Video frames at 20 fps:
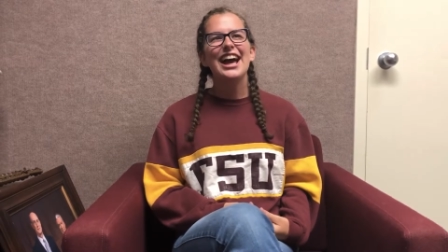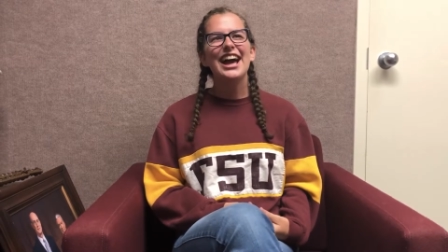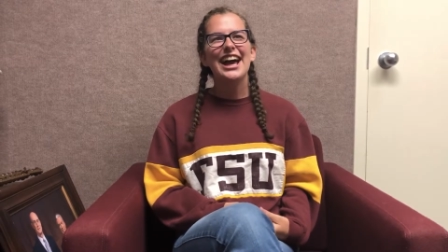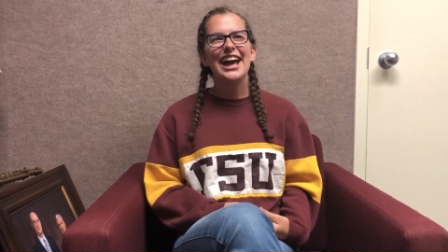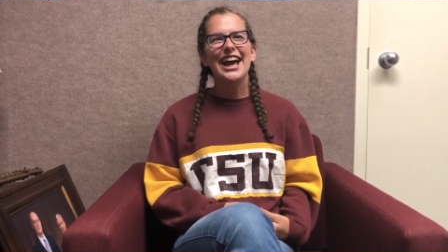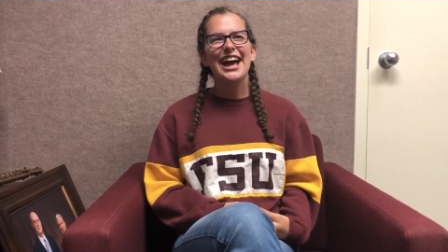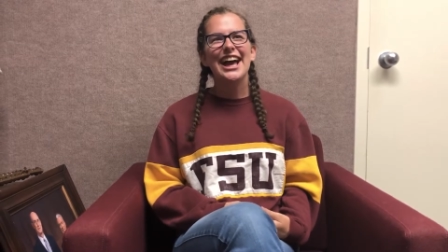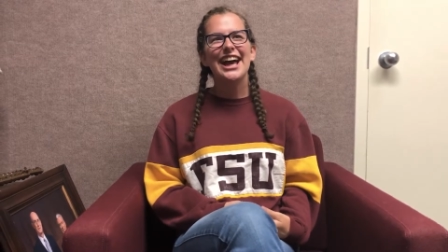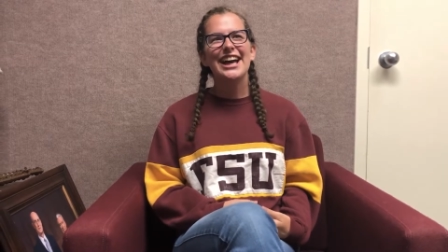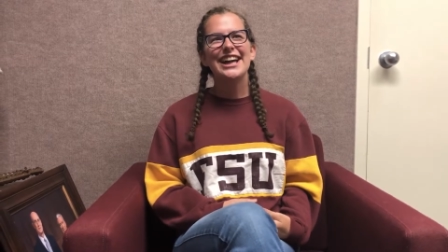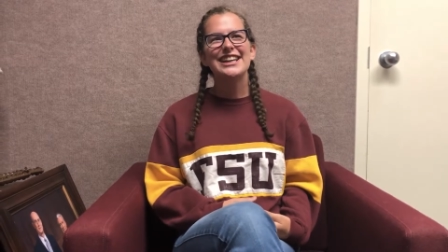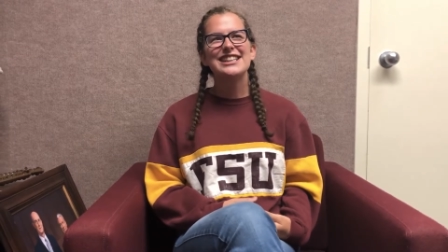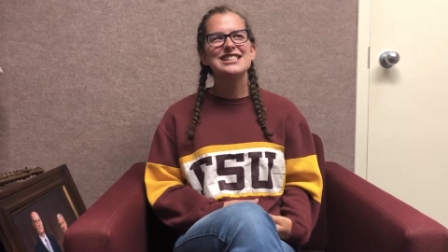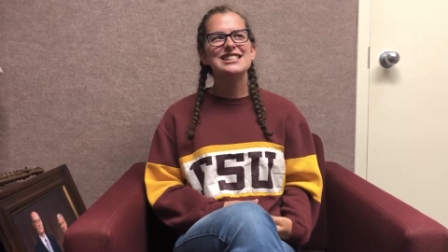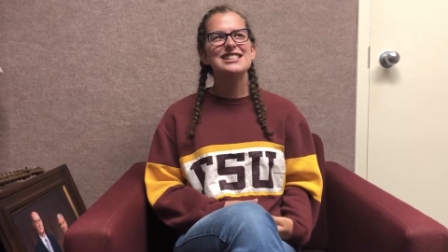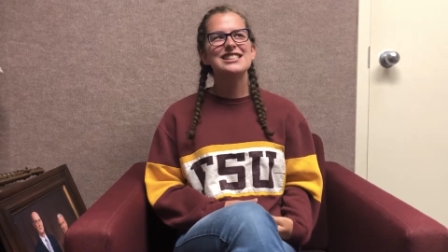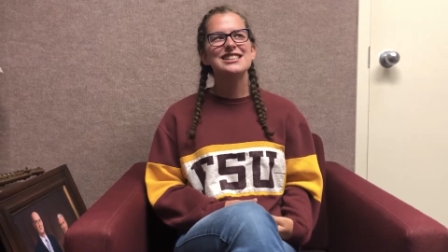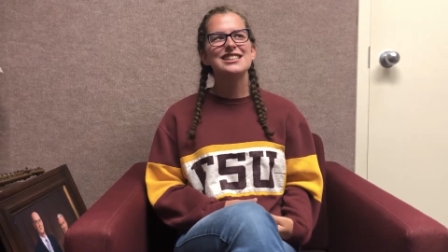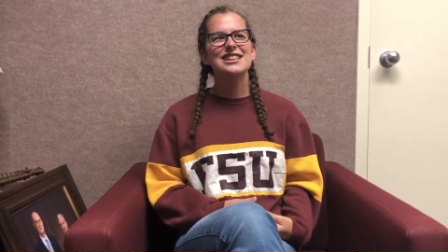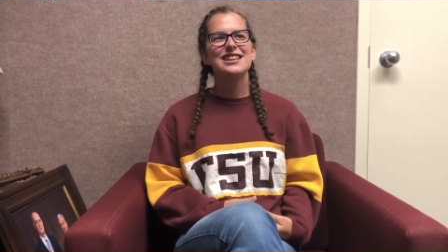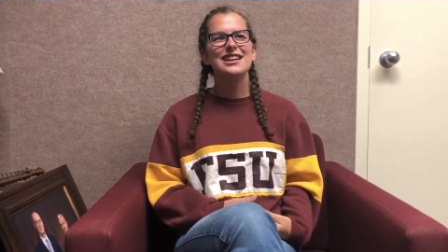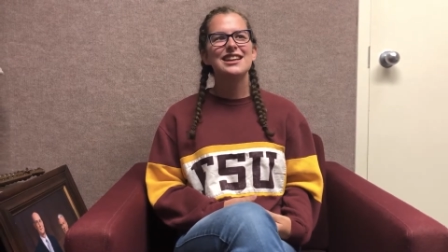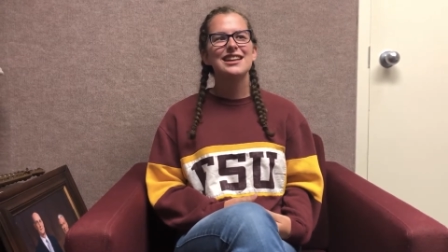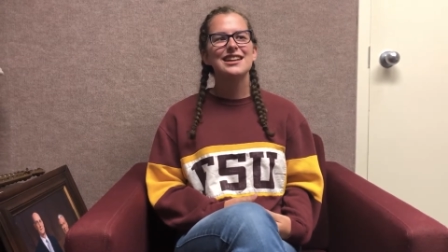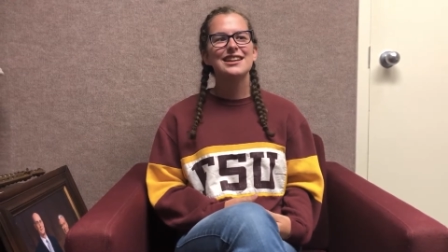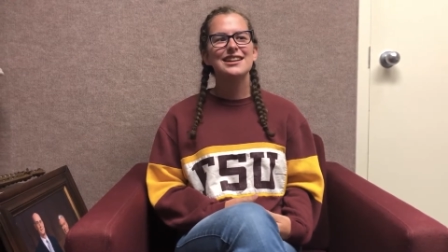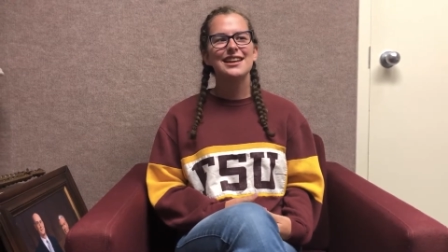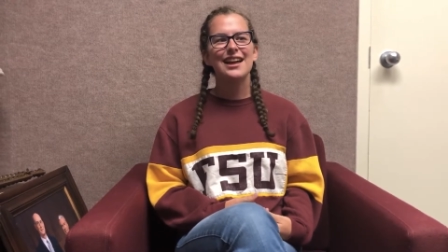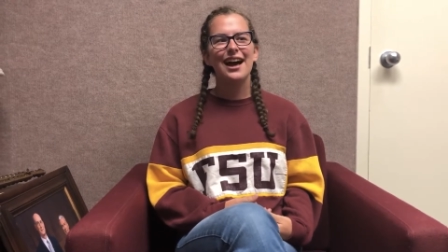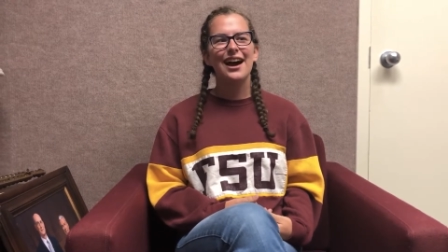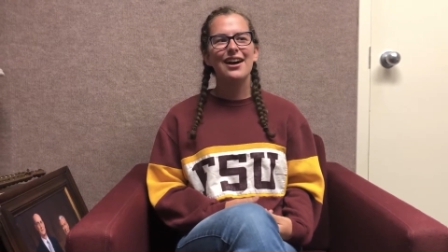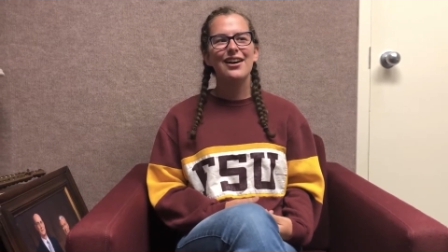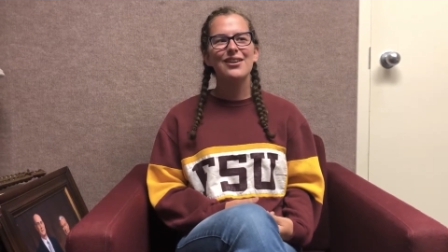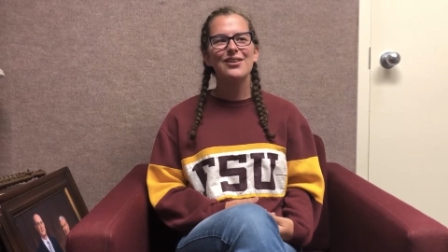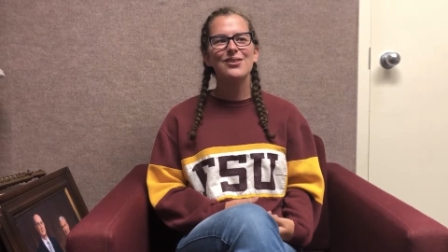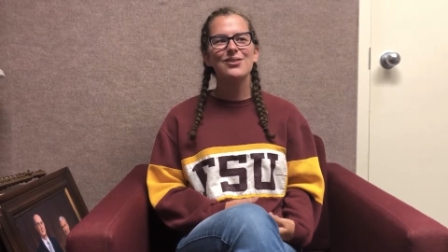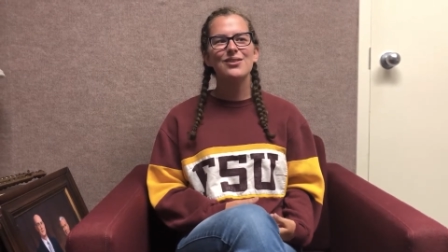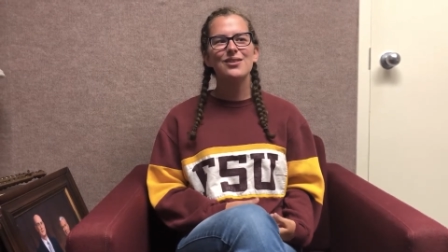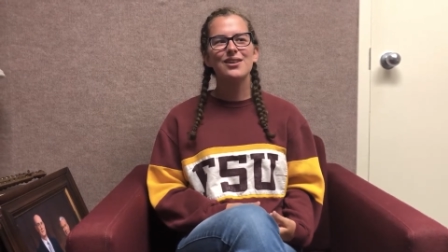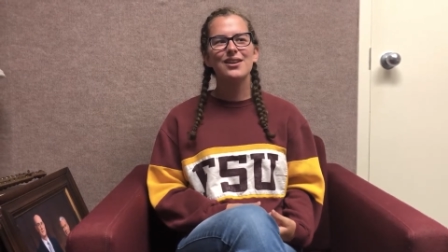and
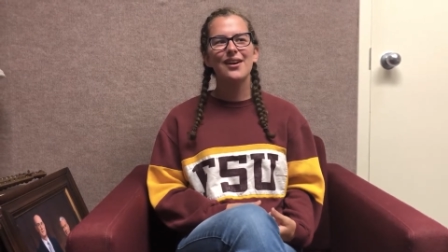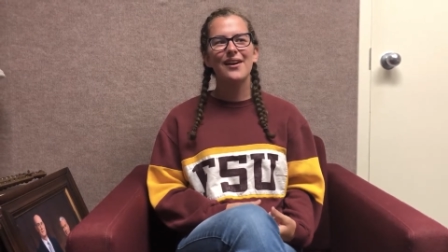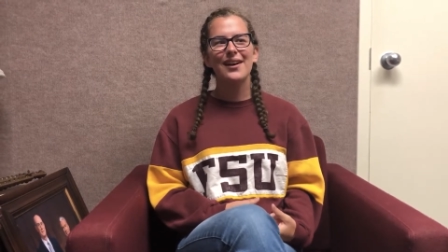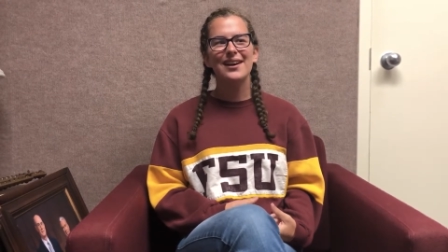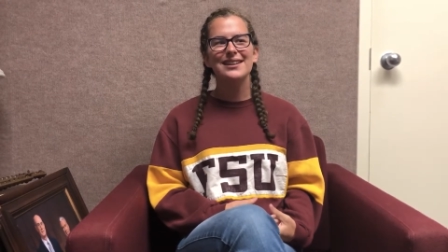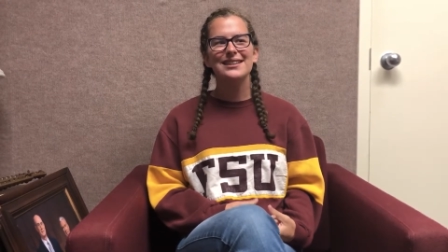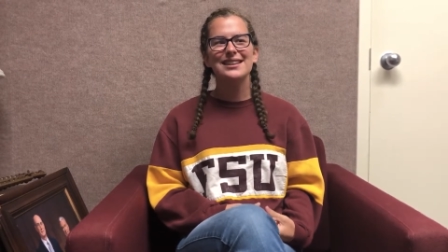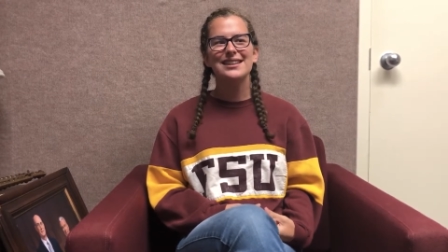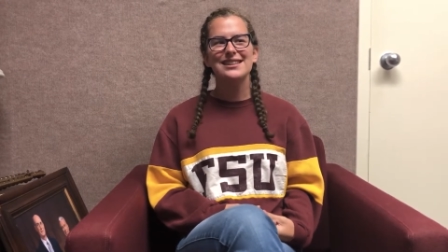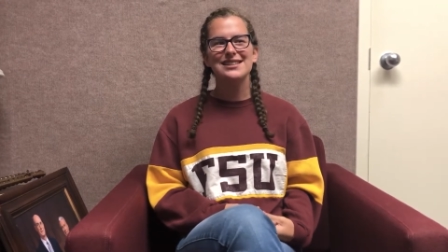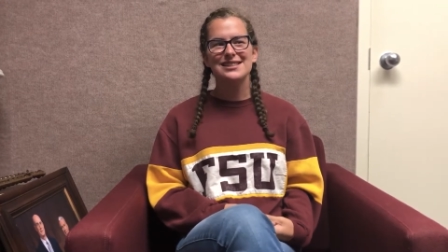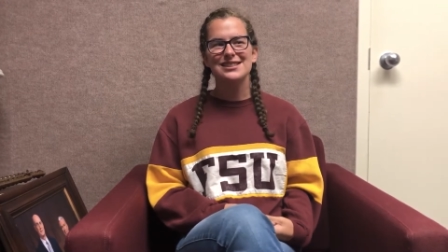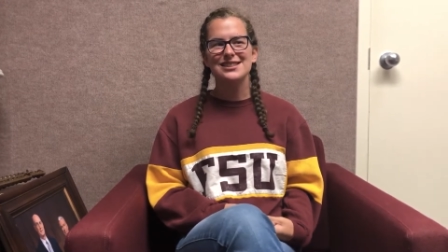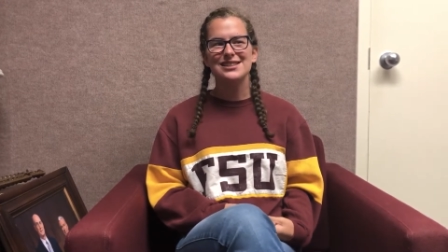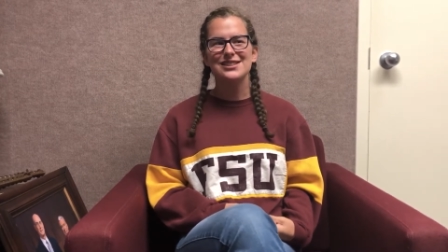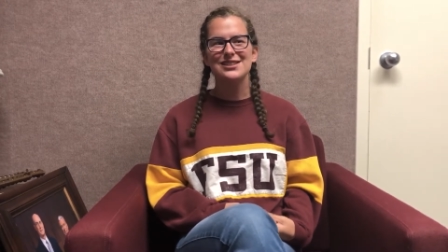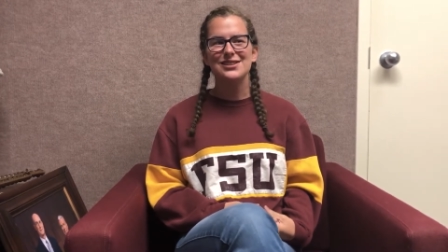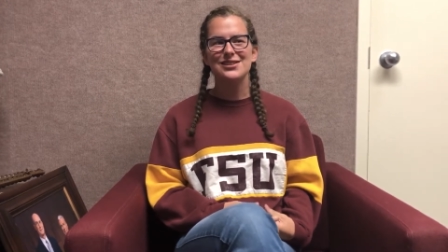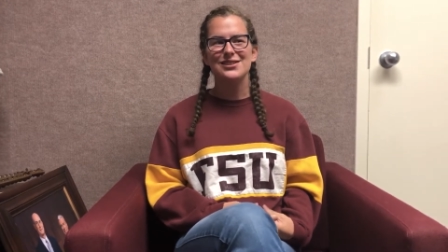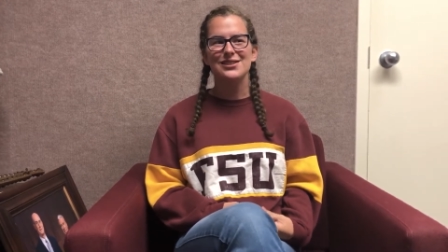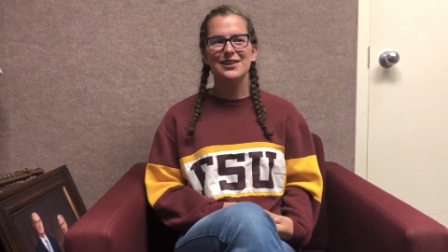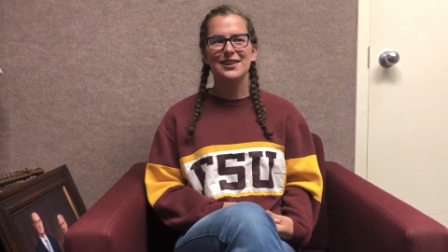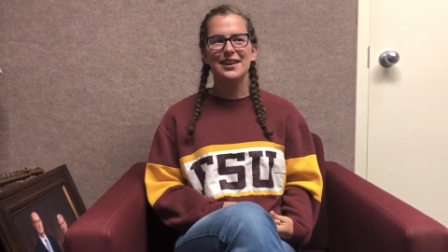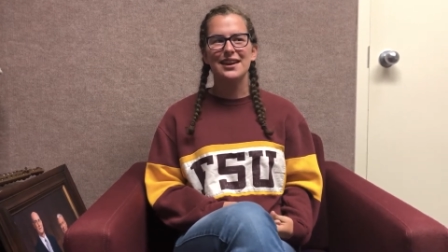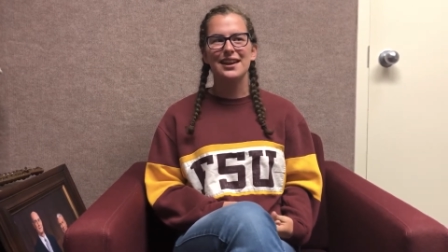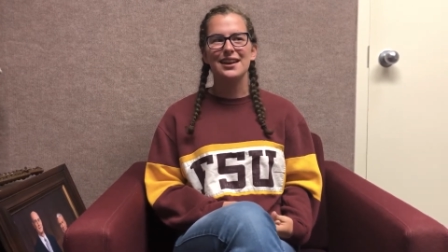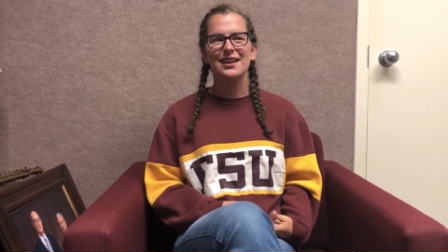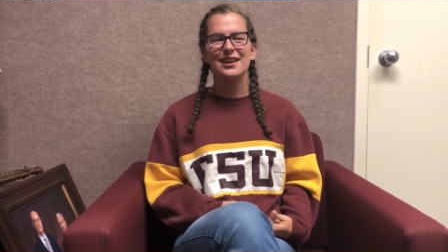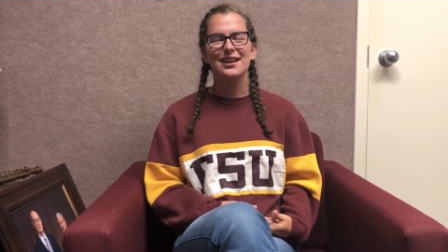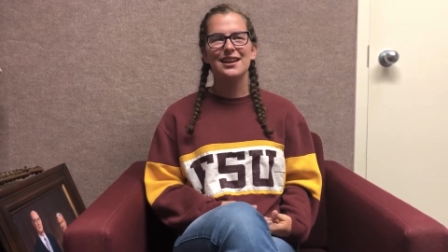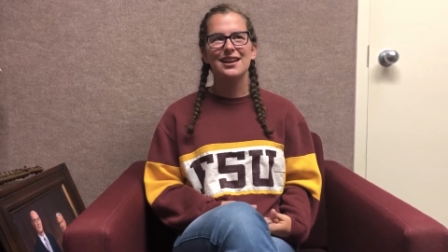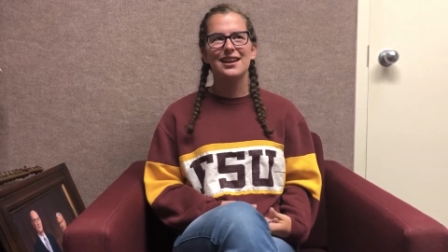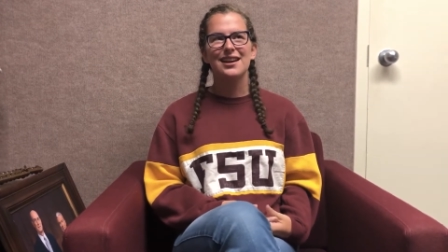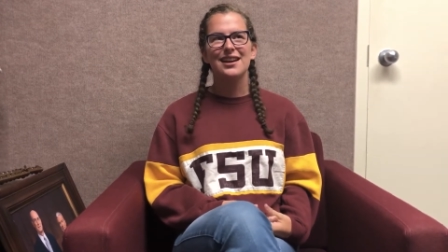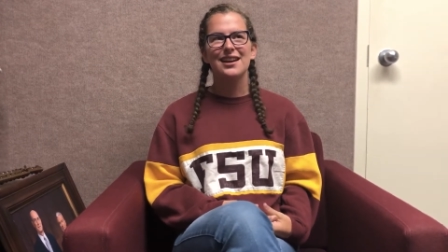now going to institute, like,